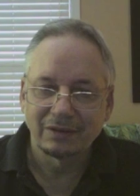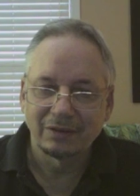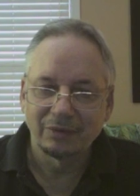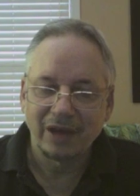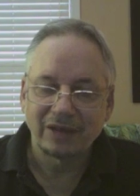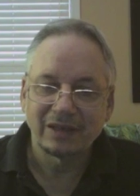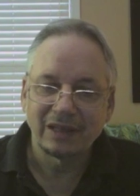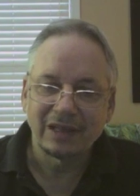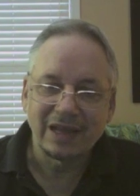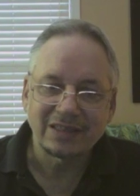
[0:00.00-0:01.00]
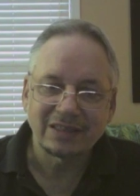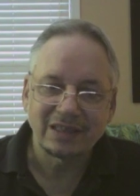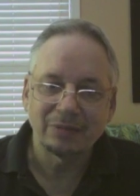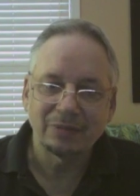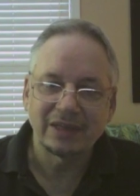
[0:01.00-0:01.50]
But unless
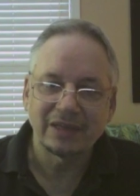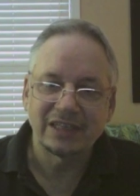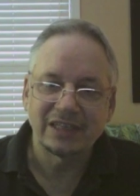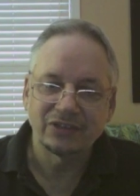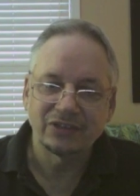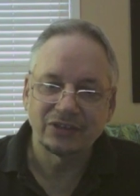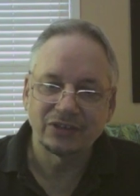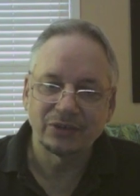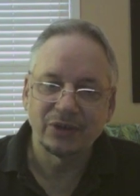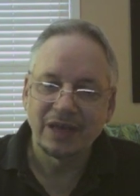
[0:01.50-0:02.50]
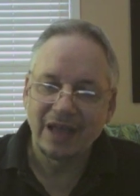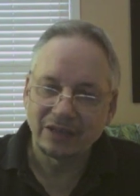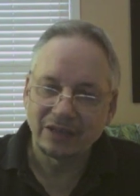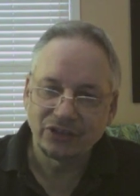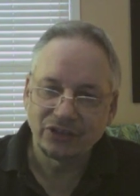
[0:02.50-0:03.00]
somebody teaches you
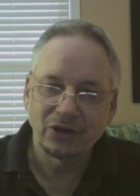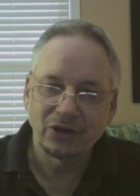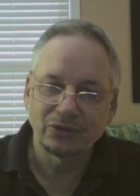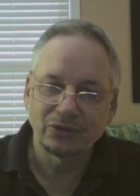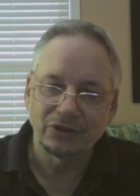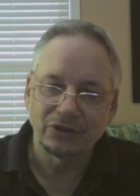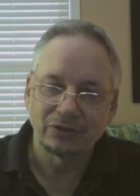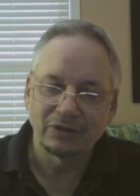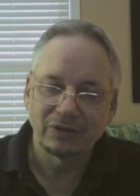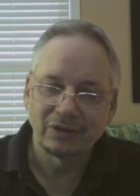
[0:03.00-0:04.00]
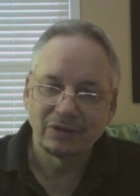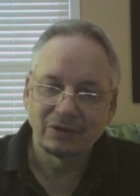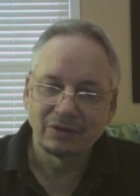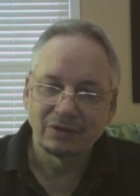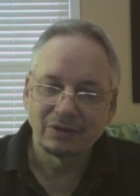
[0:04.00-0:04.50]
and shows you,
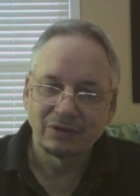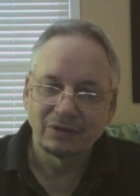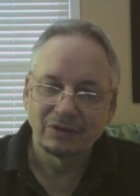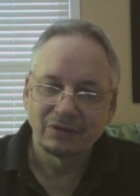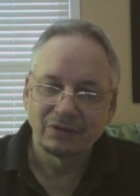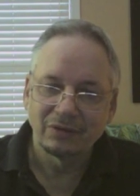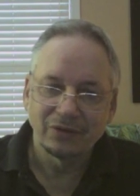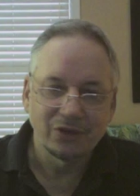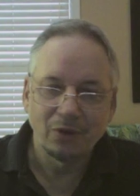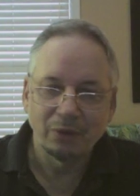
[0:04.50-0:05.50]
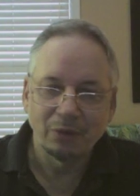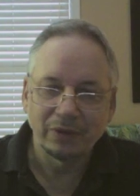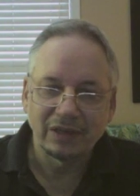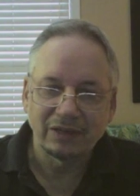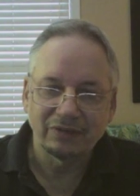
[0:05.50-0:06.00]
you won't
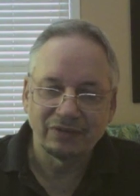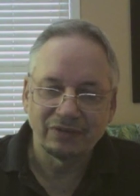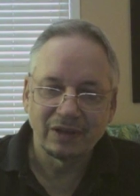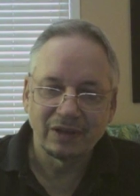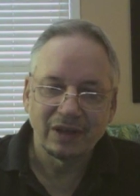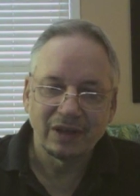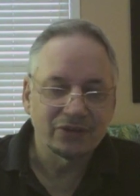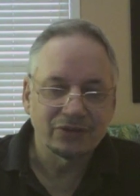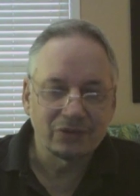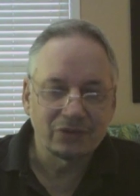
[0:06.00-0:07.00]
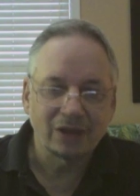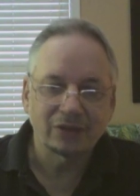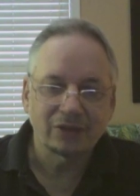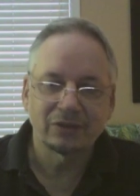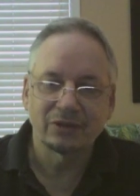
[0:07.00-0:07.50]
believe. And you're
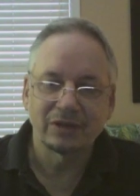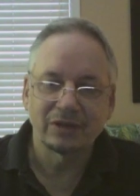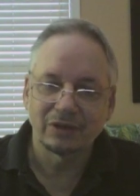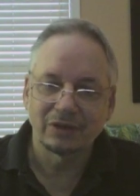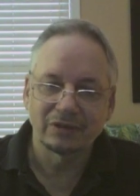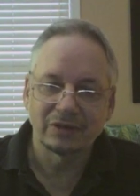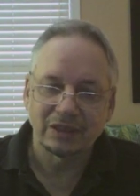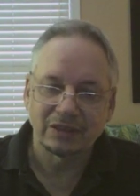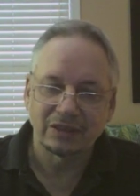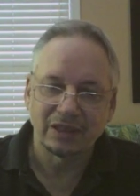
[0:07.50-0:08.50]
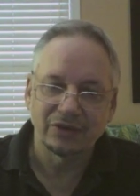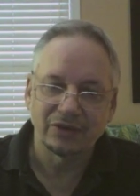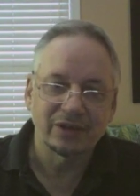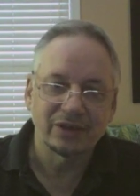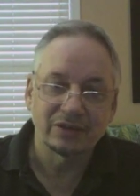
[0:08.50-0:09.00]
not going to learn this in
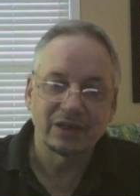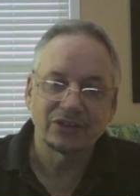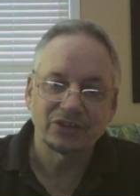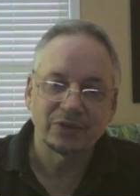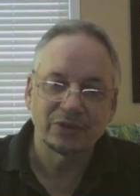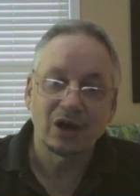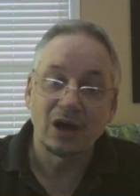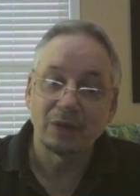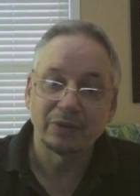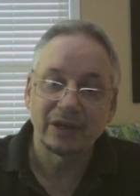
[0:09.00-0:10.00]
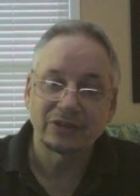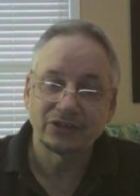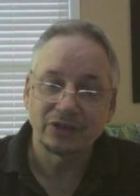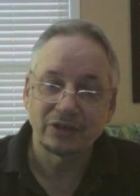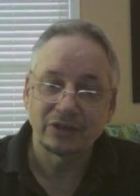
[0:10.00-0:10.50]
your industrial complex
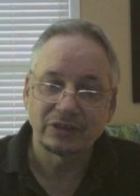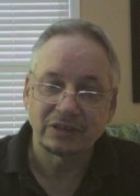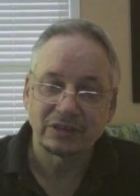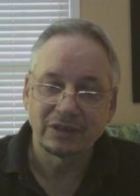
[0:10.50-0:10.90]
churches.